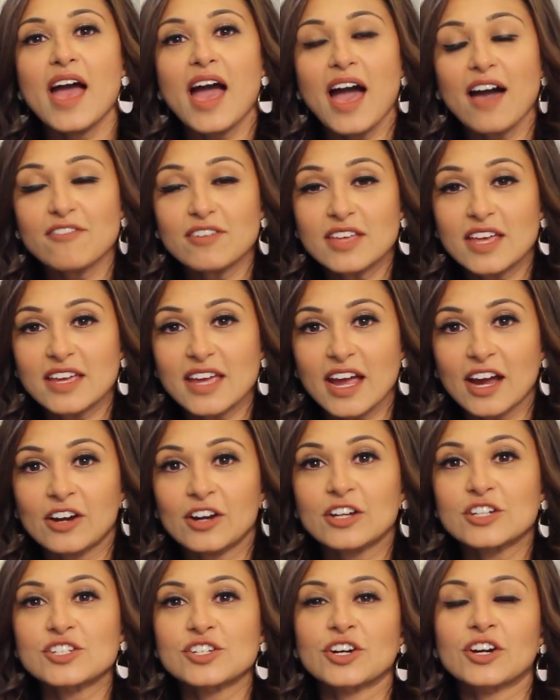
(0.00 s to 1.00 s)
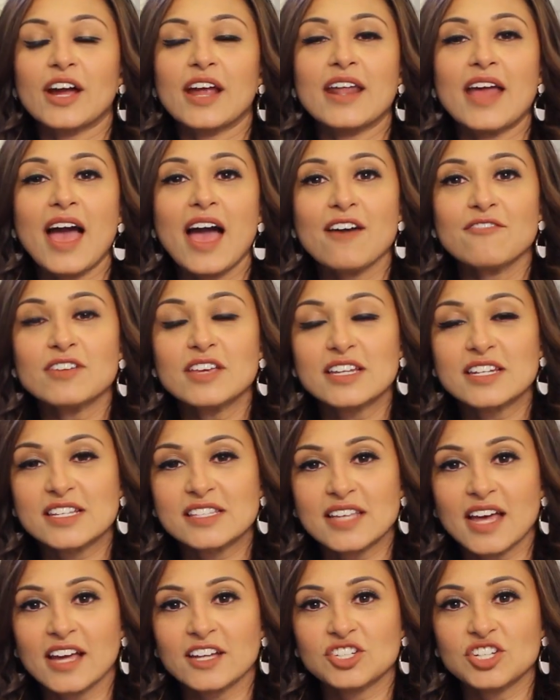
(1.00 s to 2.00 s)
having a character and having a
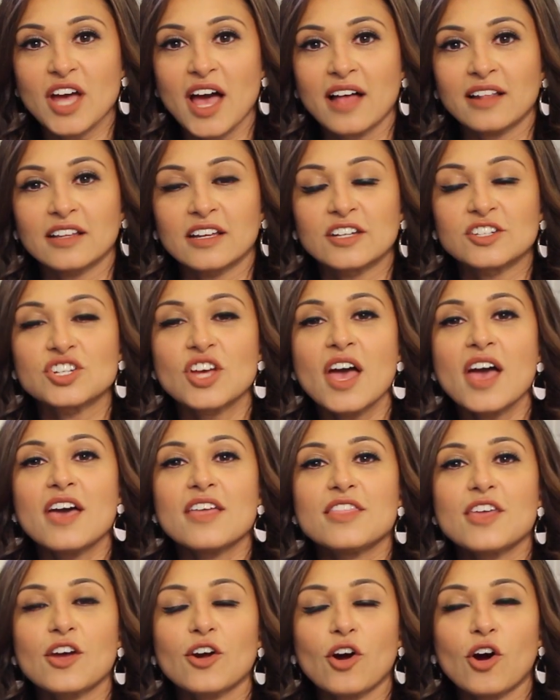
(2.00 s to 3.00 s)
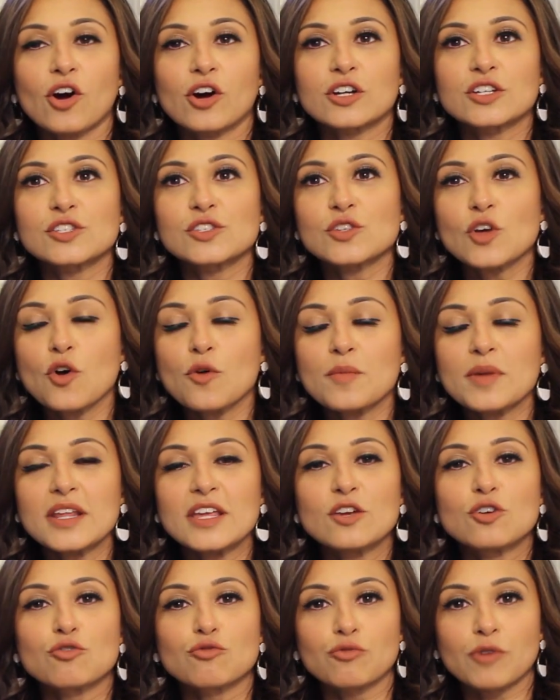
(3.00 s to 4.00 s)
design challenge, there are so
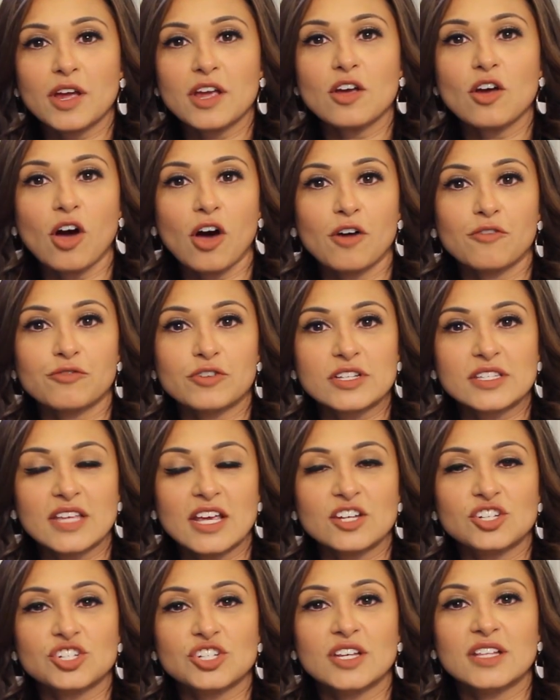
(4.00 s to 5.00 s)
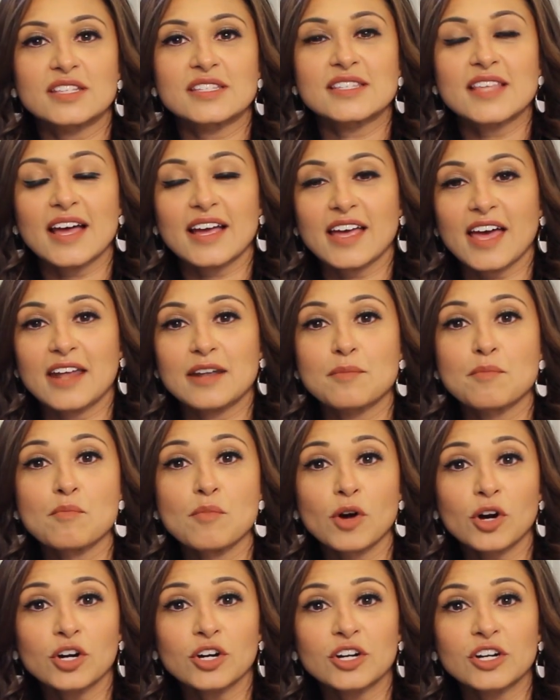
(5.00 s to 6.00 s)
many great conversations that can
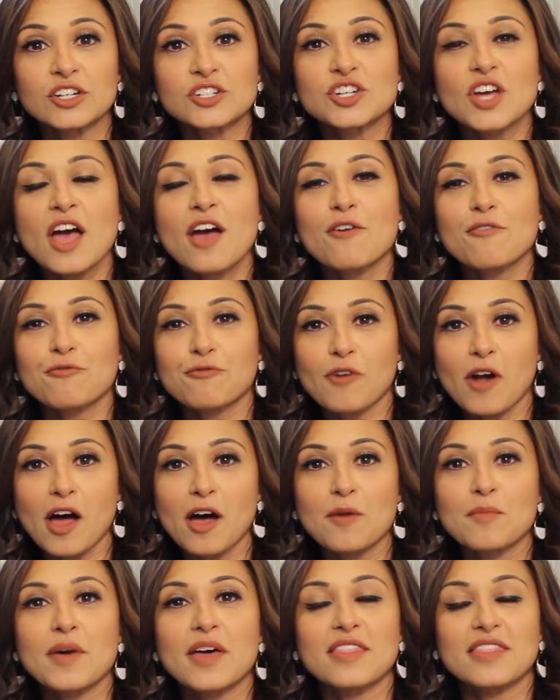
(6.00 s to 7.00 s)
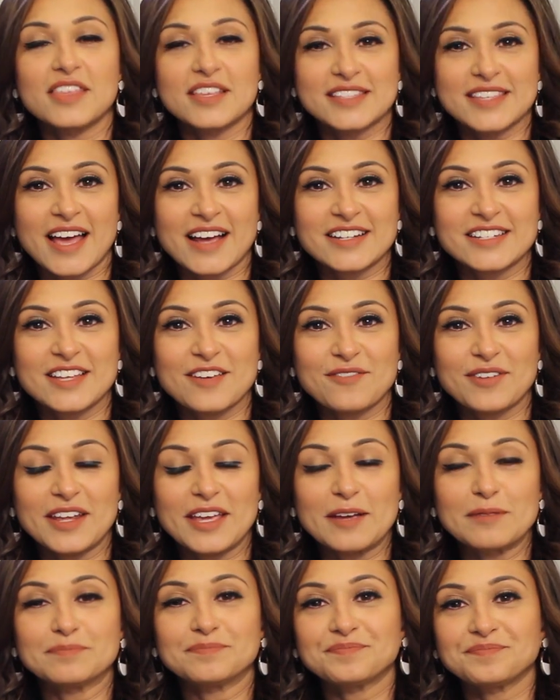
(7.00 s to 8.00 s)
emerge from this
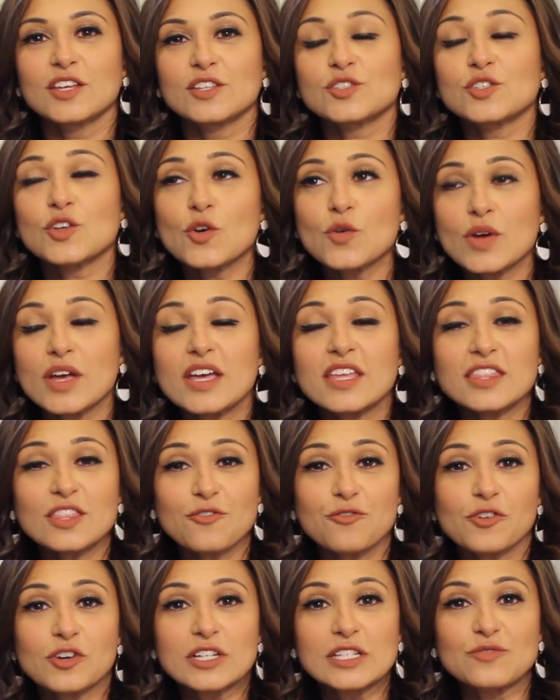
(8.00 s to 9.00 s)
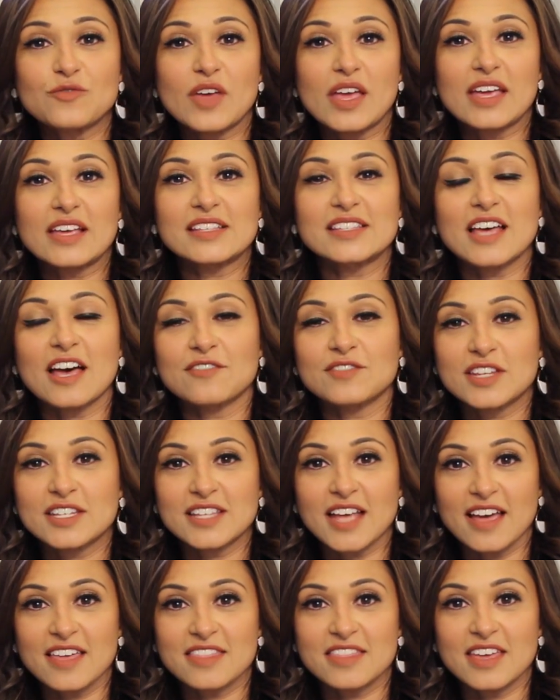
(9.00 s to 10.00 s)
activity. So in the first phase of
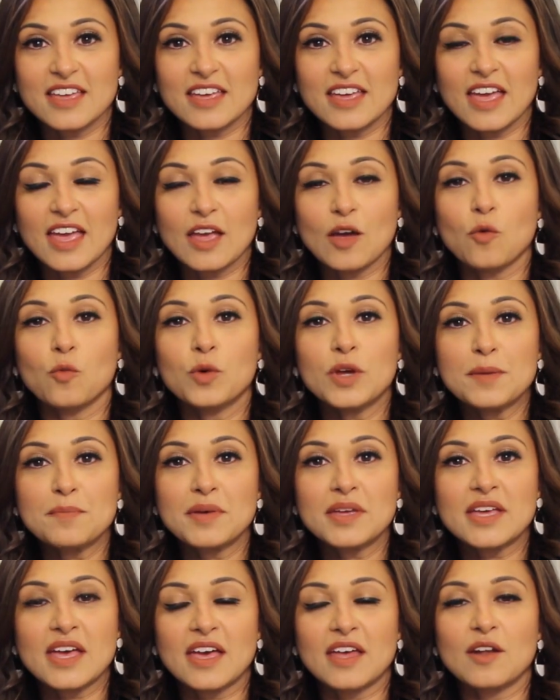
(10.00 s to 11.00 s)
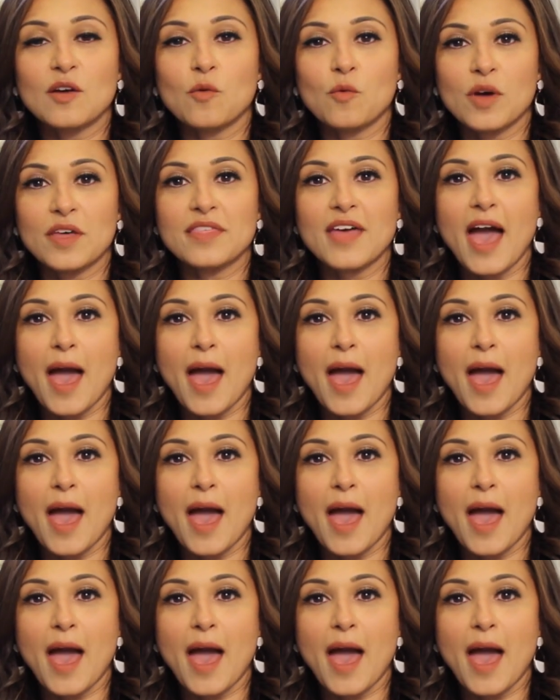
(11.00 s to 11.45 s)
design thinking, we begin with